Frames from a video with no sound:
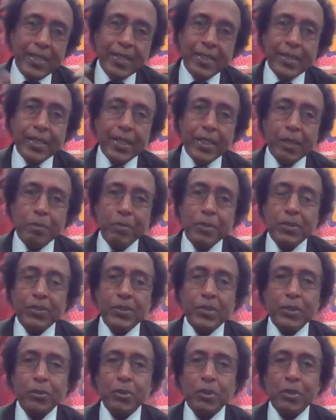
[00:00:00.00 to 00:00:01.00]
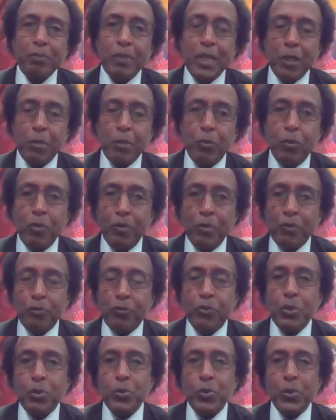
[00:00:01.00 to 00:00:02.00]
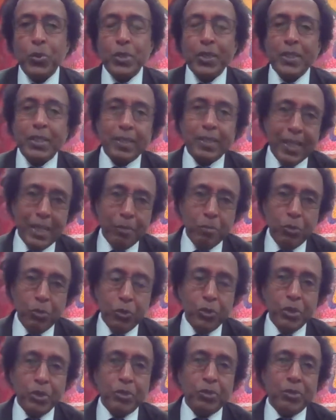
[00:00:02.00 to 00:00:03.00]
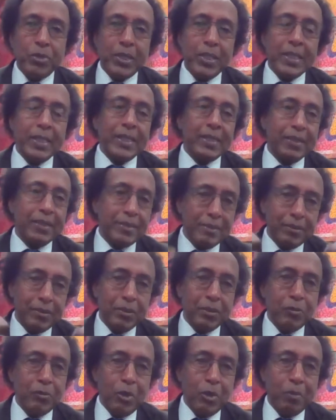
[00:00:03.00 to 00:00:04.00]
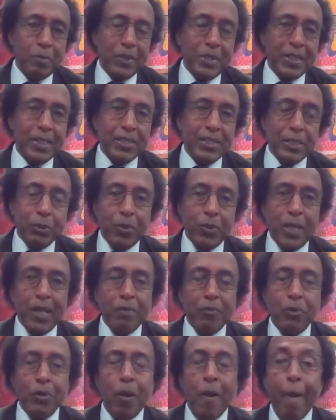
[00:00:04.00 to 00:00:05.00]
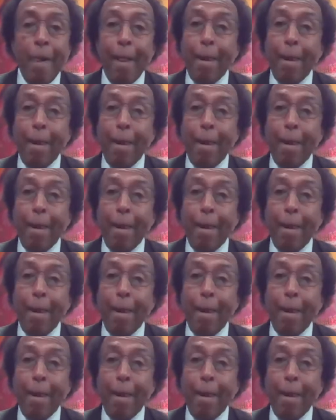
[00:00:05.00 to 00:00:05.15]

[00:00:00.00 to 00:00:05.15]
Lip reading: the Caribbean Central Bank moving forward, and Cambodia trying, developing this and what have you.